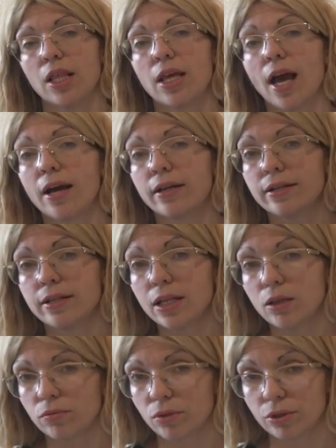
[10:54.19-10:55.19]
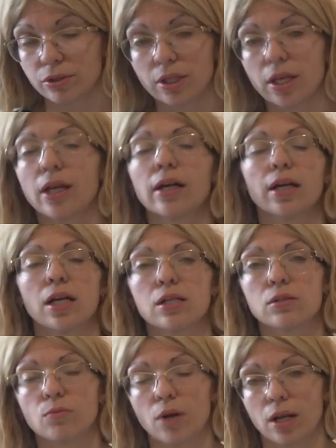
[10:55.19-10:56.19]
The idea works here
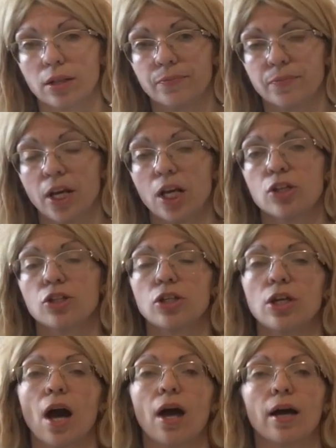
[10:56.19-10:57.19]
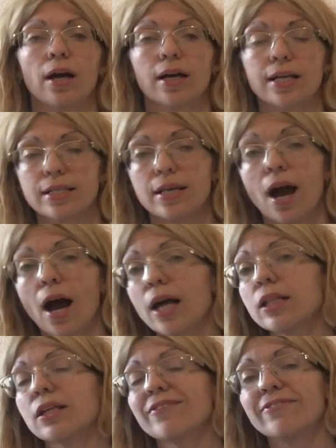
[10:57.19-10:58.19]
as well. Sie
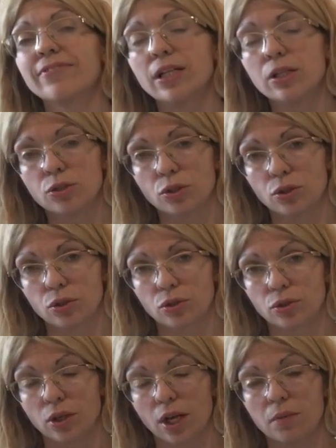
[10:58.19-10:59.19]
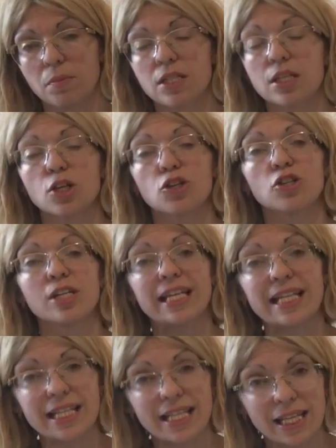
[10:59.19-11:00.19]
hat viel zu tun. It means
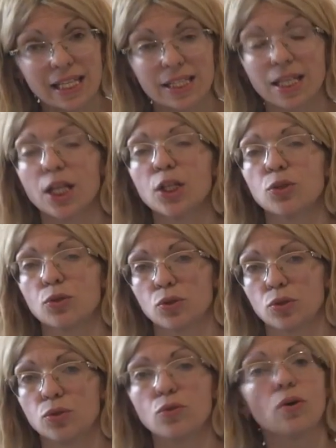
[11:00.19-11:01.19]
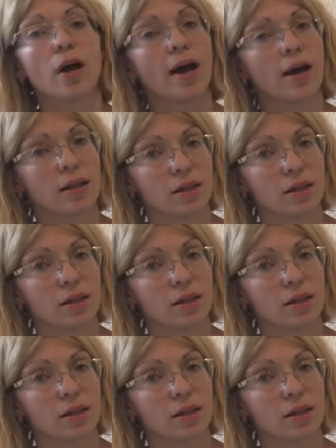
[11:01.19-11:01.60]
she needs to do a